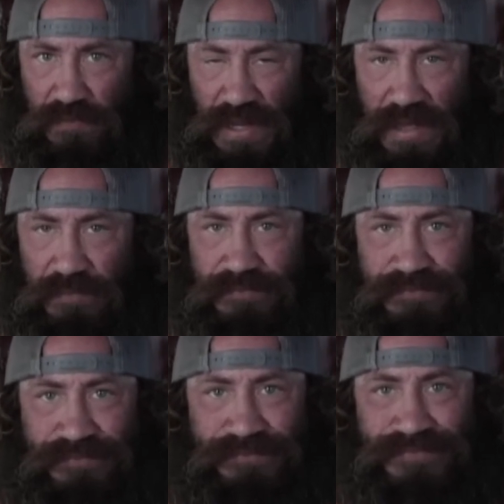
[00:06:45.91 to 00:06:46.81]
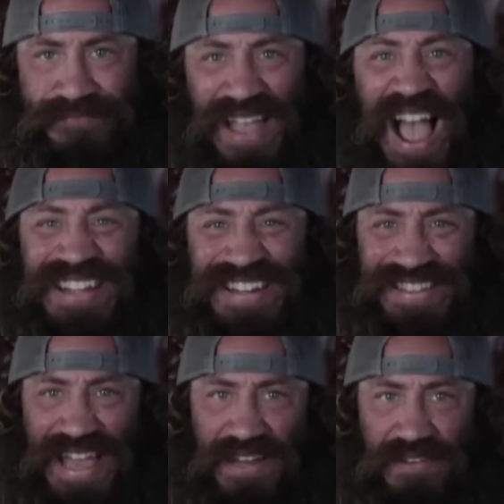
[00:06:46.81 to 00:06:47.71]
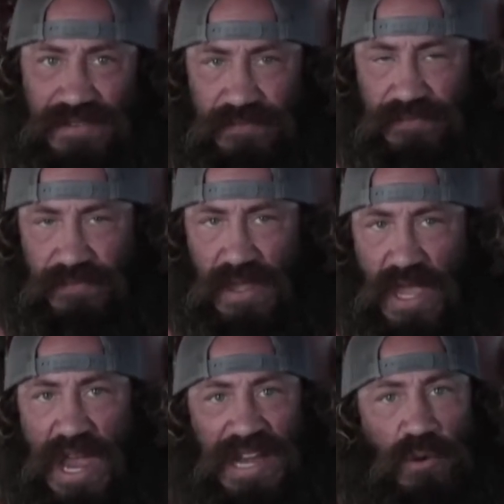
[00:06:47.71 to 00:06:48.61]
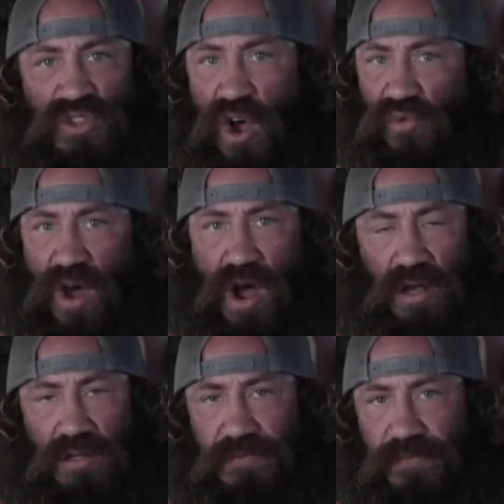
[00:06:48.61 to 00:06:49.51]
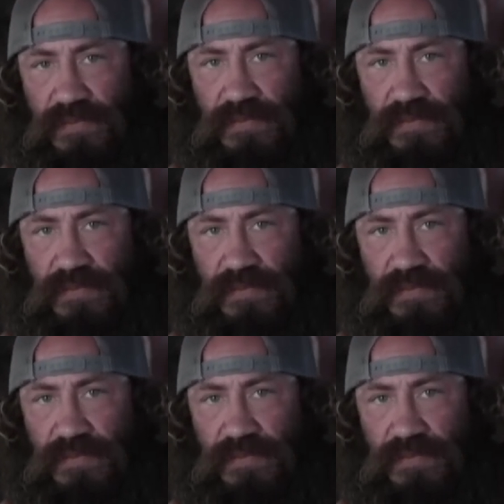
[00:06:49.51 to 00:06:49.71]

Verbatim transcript: to blame. I did that. And it was all wrong.